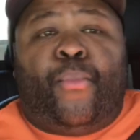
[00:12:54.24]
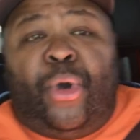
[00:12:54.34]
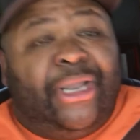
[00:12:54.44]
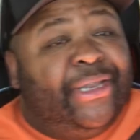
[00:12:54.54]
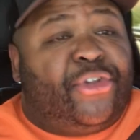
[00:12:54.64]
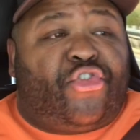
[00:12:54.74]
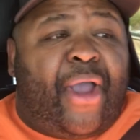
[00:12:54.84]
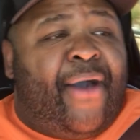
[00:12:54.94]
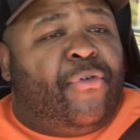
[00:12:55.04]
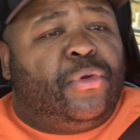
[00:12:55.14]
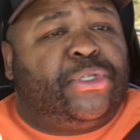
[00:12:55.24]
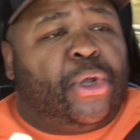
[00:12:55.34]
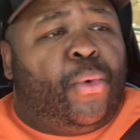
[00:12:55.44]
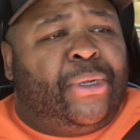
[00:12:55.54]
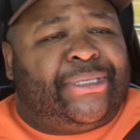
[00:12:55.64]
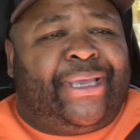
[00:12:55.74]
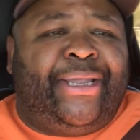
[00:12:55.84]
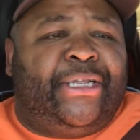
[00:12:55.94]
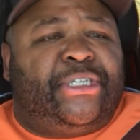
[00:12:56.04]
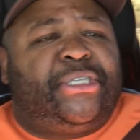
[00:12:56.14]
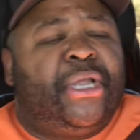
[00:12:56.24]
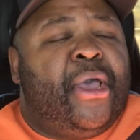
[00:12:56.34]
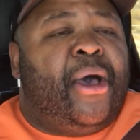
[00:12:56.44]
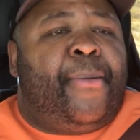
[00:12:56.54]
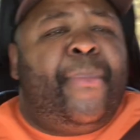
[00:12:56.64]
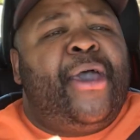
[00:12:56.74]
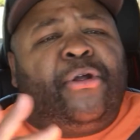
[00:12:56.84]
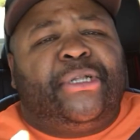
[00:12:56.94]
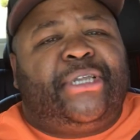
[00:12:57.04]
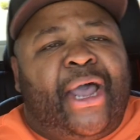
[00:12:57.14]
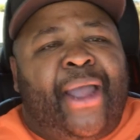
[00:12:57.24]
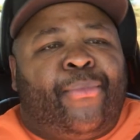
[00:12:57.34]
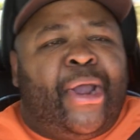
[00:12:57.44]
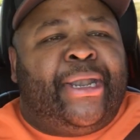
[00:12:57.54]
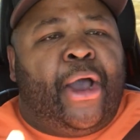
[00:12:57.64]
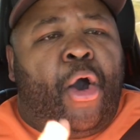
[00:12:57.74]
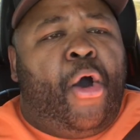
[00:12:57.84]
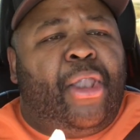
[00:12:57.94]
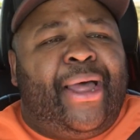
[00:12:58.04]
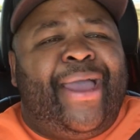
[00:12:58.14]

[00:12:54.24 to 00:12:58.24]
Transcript: willing to travel, so once again, it's just a matter of time right now.